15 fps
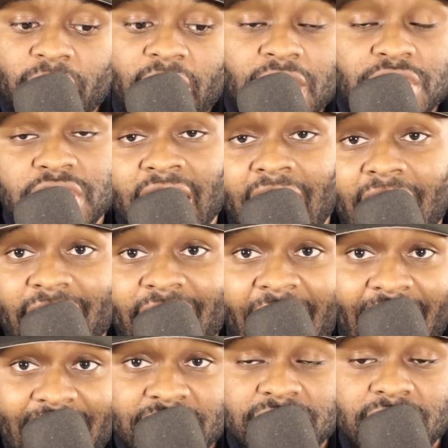each guy
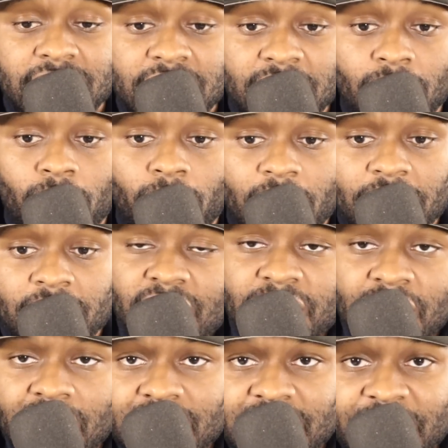has to deal with.
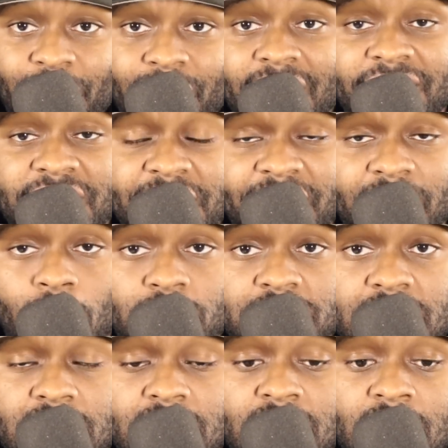The degree of
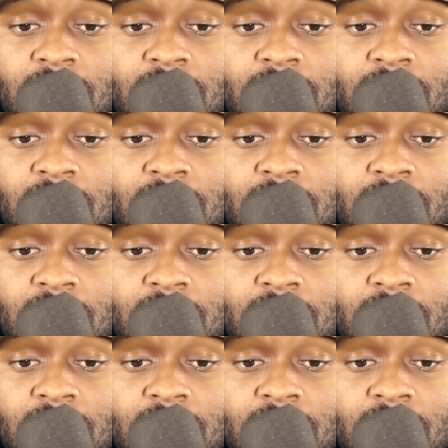difficulty,